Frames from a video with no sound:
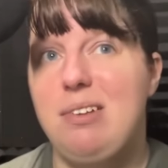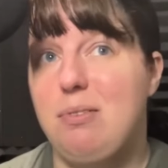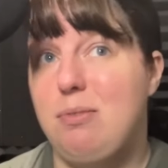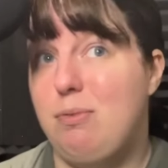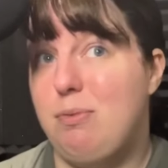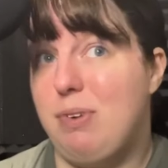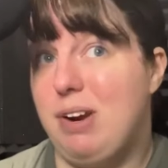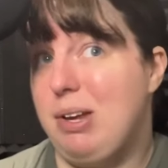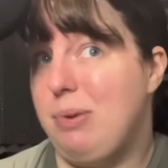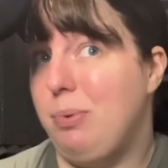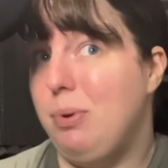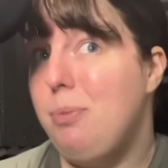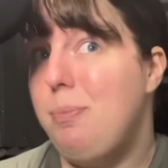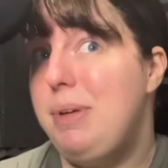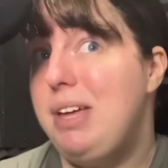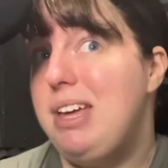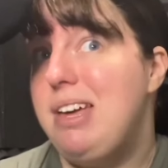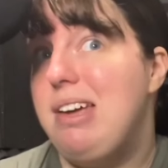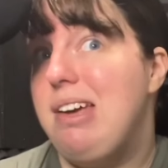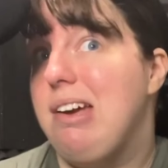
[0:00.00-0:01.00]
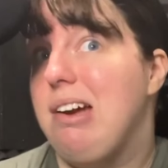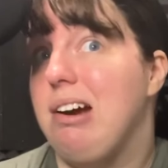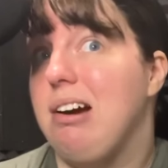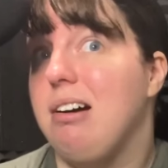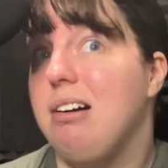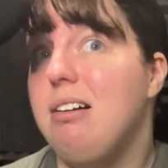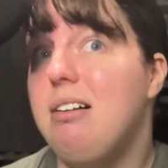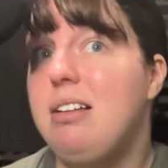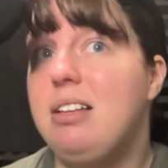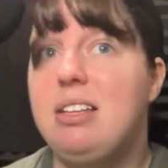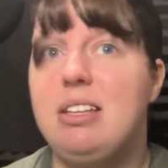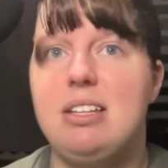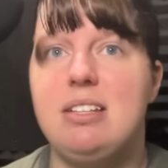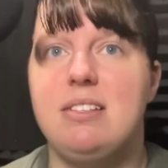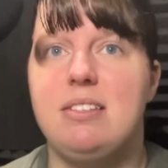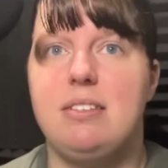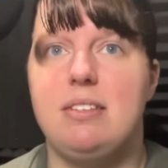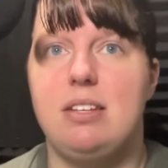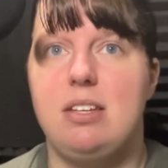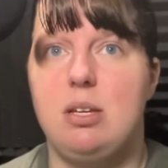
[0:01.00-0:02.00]
Fred will be here,
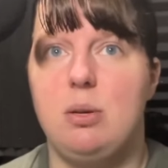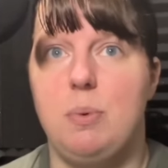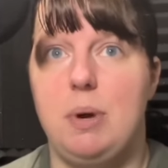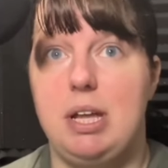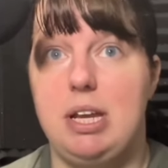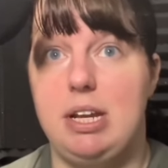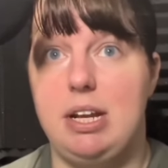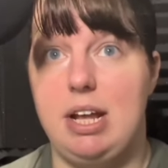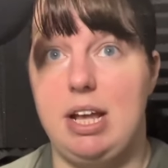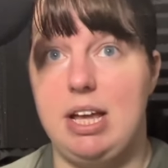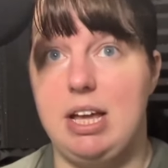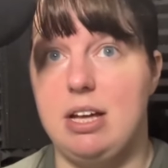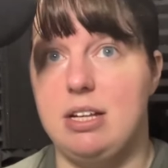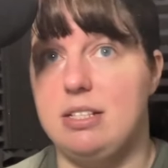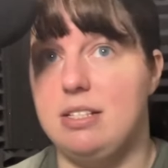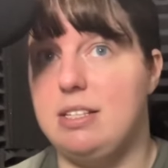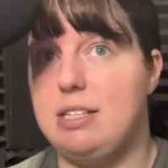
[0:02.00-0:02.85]
insinuated Anne